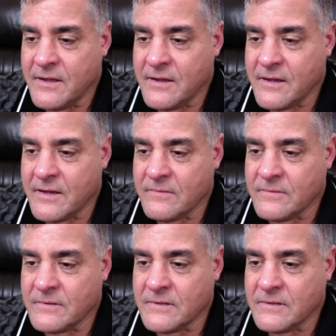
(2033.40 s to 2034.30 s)
AI
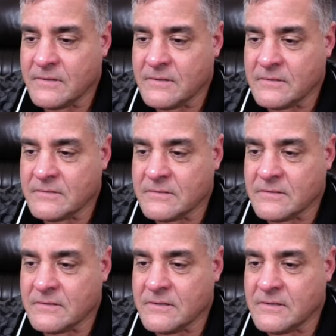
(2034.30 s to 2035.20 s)

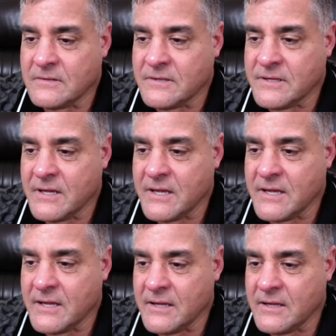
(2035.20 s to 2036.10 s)
boss.
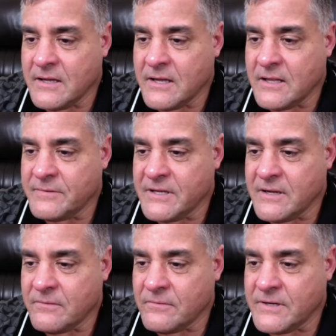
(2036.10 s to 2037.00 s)
Okay, let me
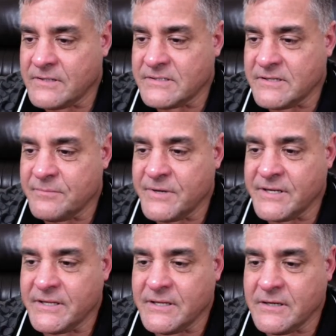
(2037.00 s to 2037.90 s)
get rid of
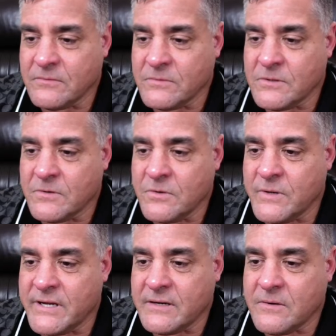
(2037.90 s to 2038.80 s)
somebody here real
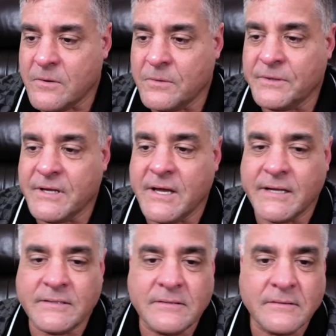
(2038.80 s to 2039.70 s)
quick? Hold
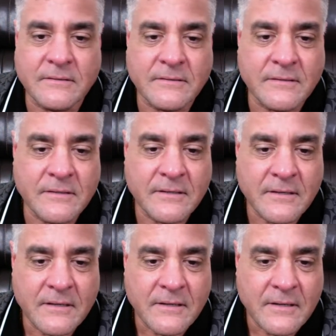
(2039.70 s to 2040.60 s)
on.
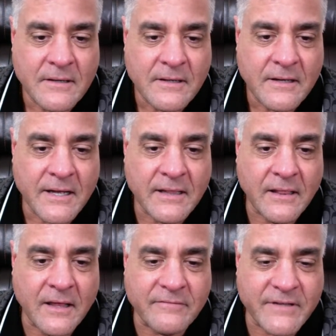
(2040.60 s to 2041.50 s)
I
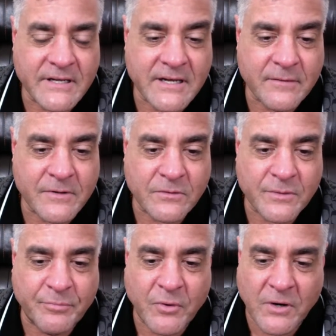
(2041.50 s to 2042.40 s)
love it. I'm going to
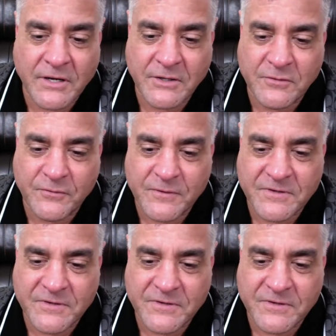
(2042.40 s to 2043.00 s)
report you for